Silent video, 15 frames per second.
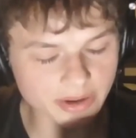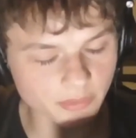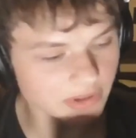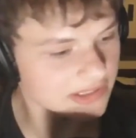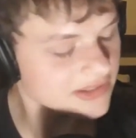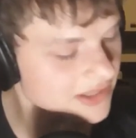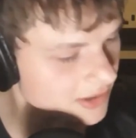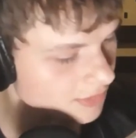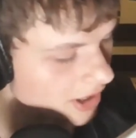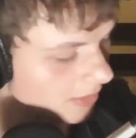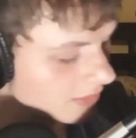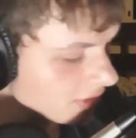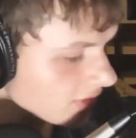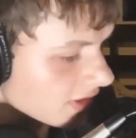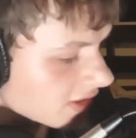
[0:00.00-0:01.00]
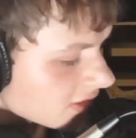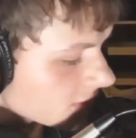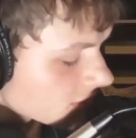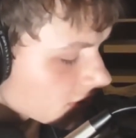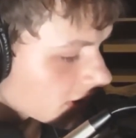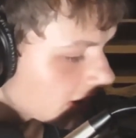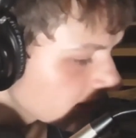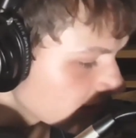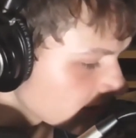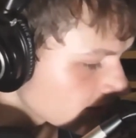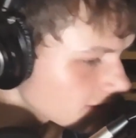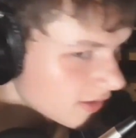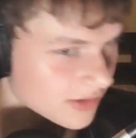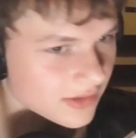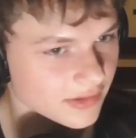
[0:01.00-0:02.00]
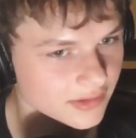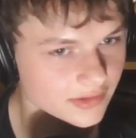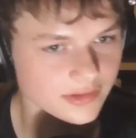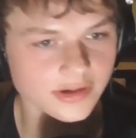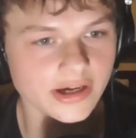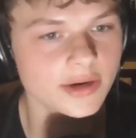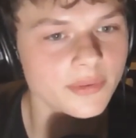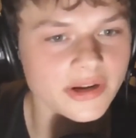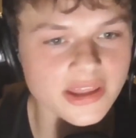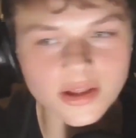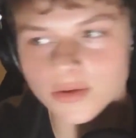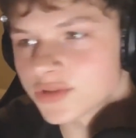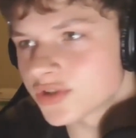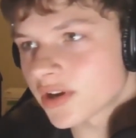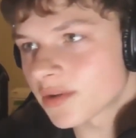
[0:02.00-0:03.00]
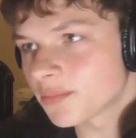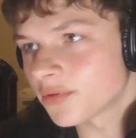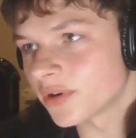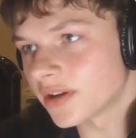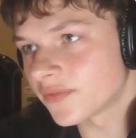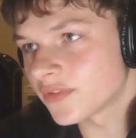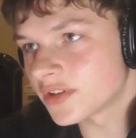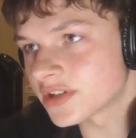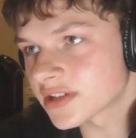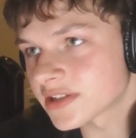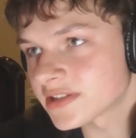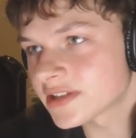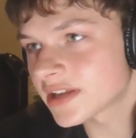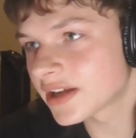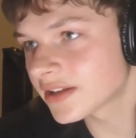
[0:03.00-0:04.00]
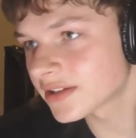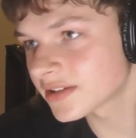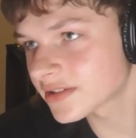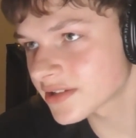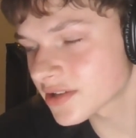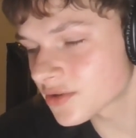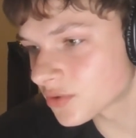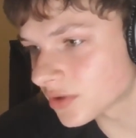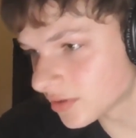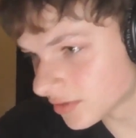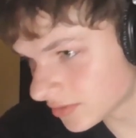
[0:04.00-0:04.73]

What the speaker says: What's the problem you think socially? I don't want to hold you on a point if you just concede it. It's like cool.